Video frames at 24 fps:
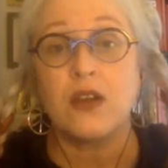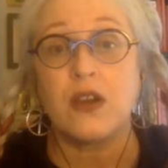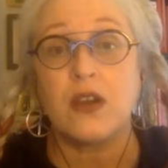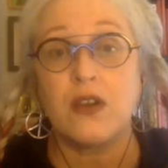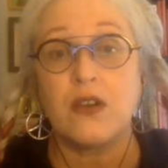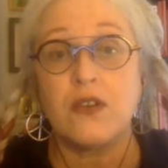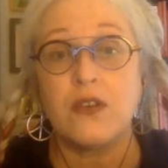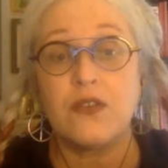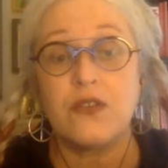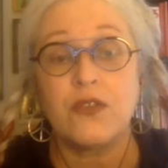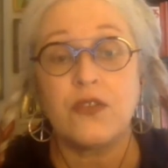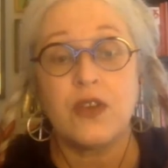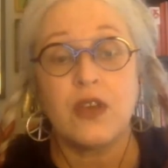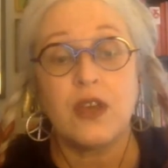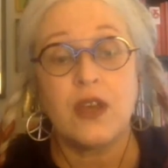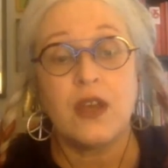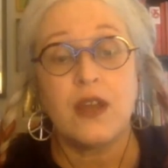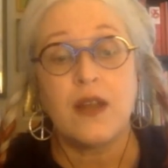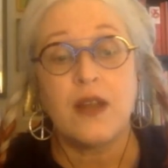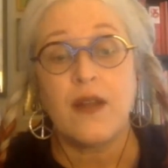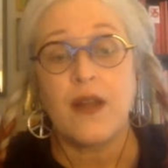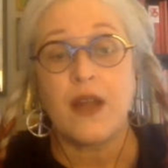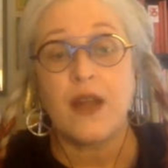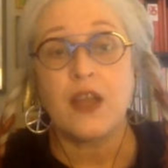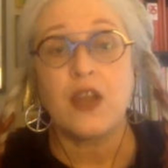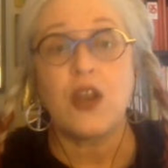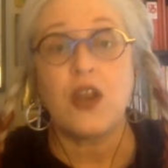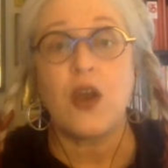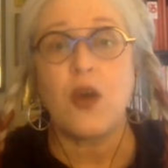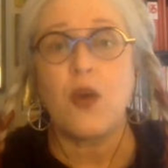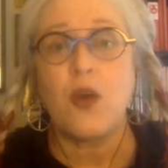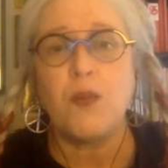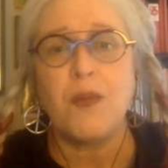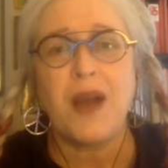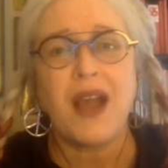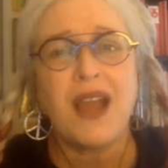have.
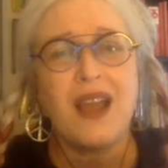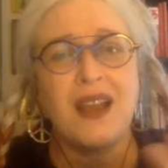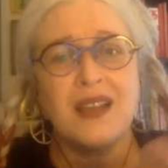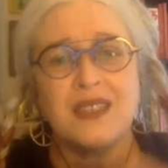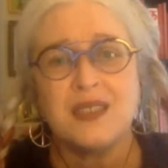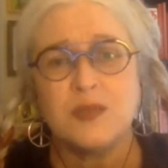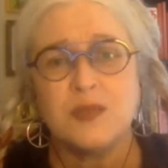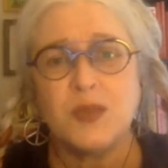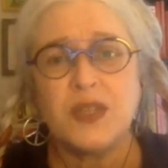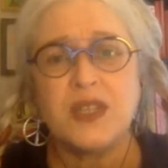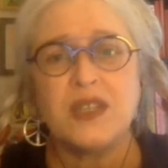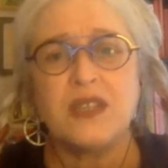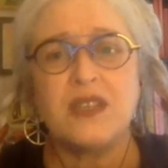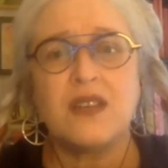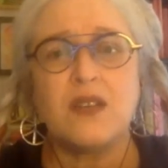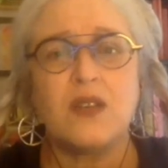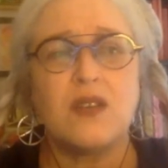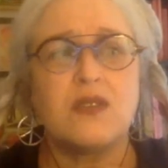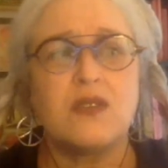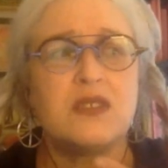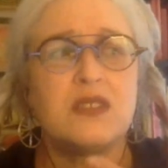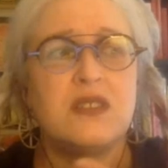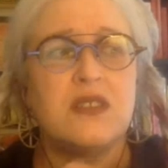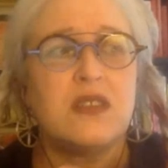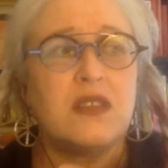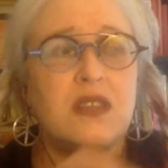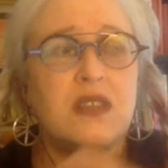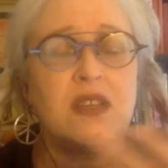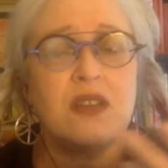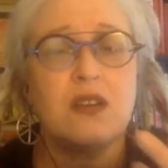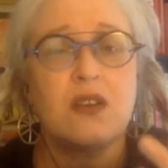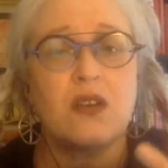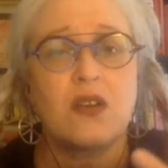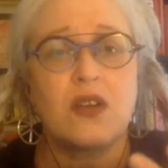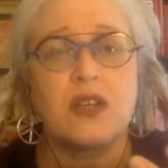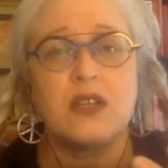My husband was in
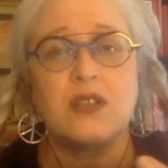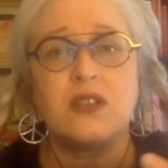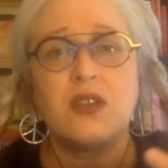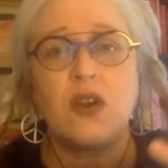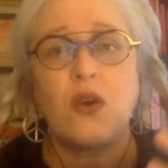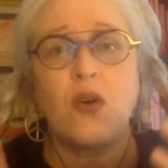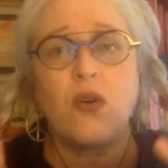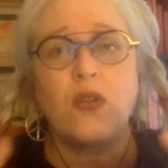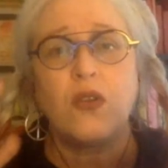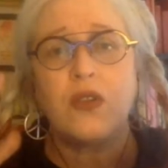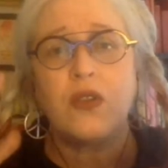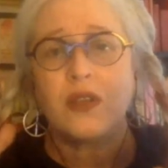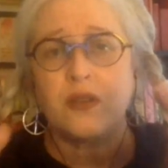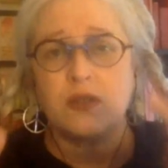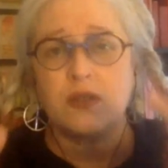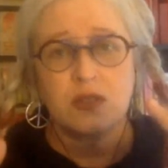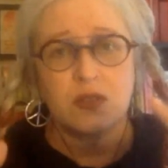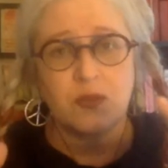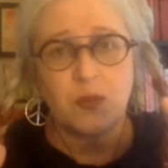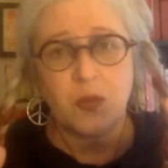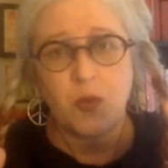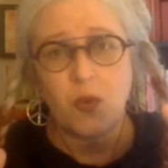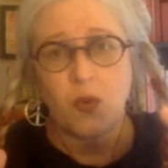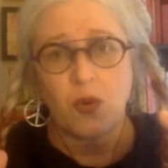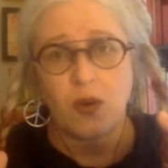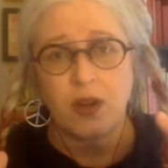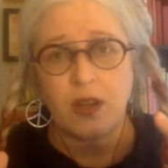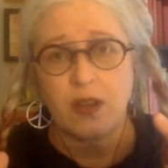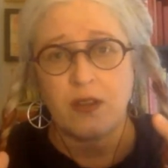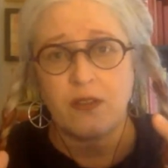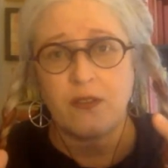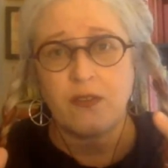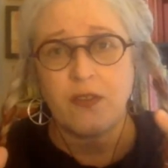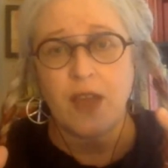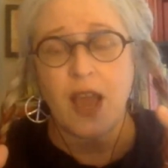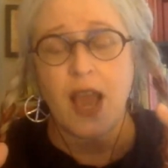theater. He totally is
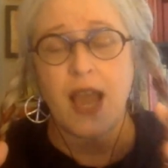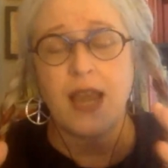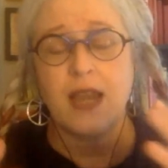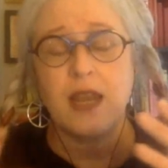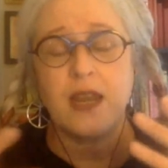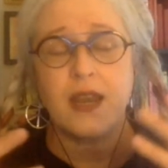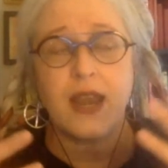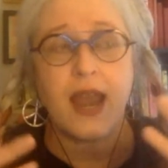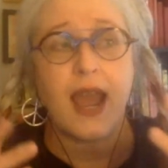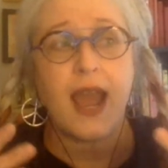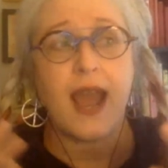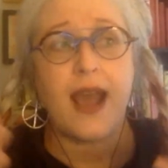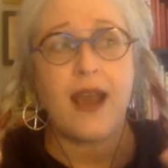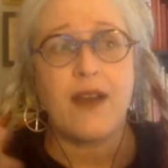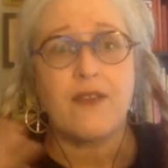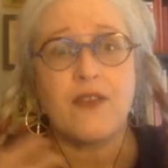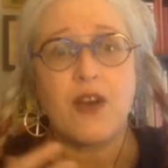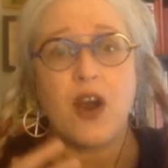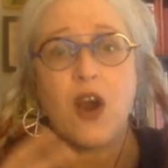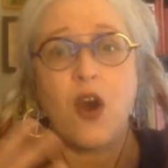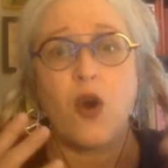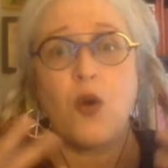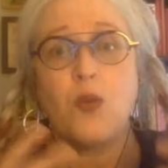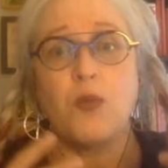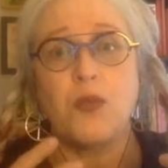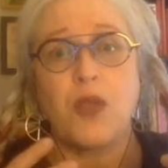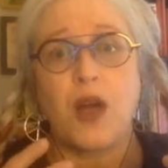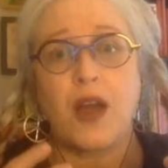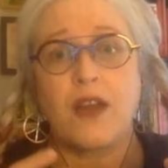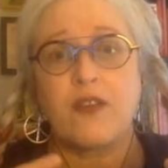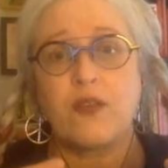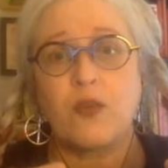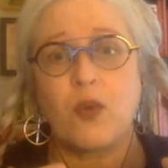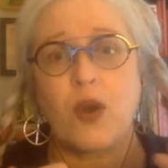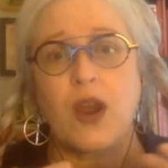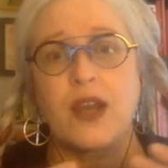supportive. I didn't have a home
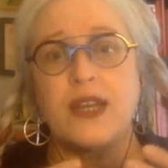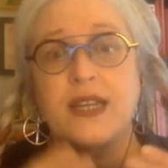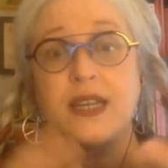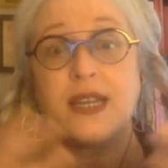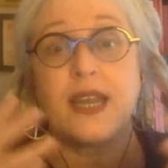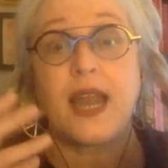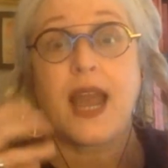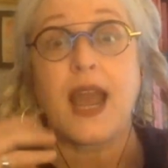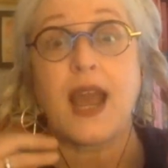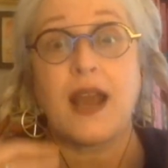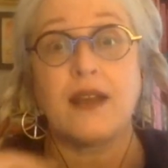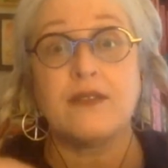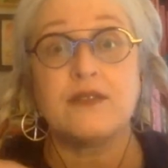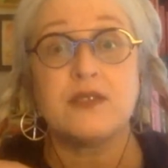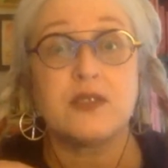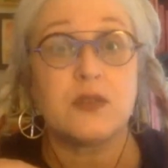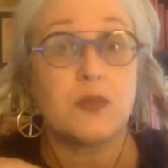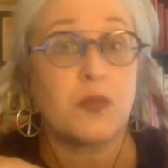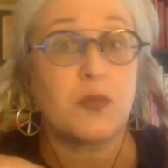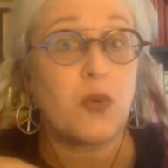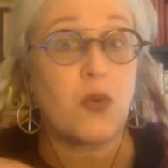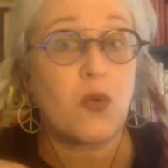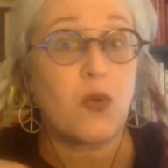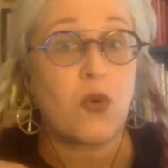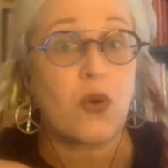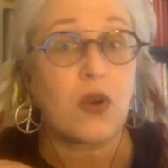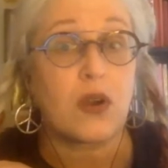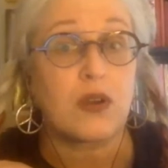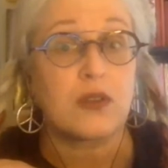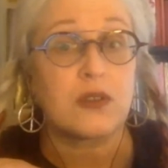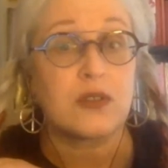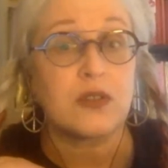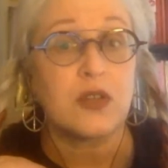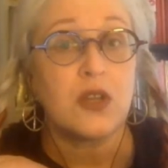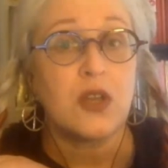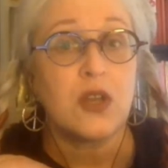life where I didn't have
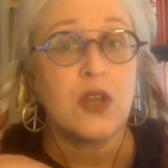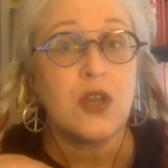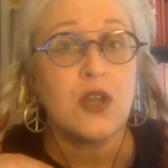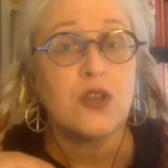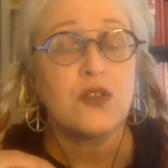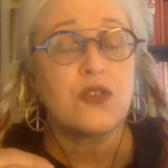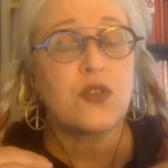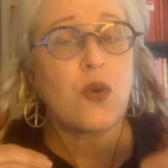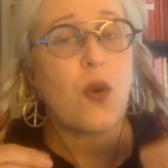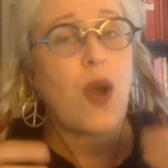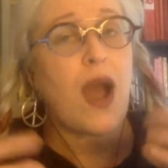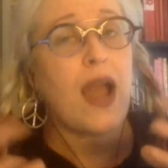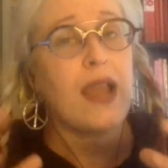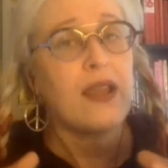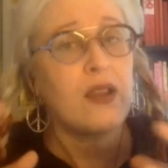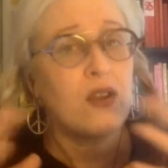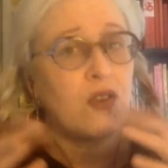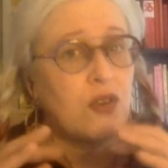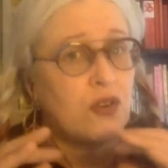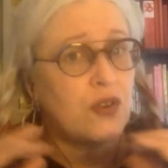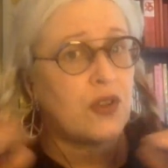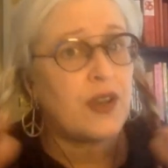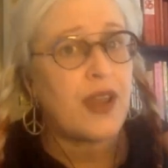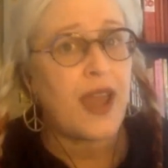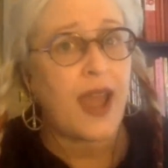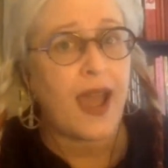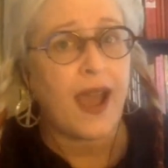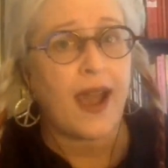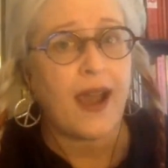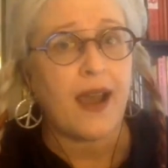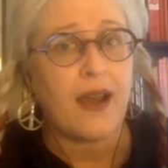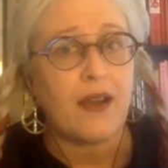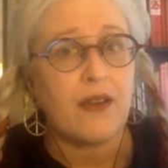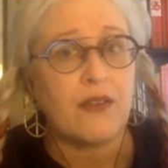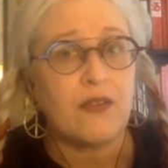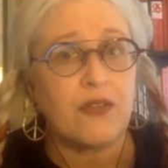support. So I could
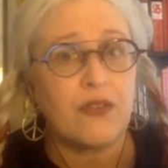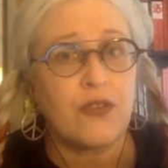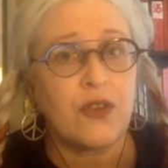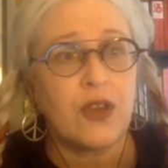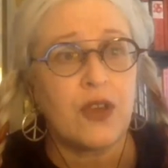have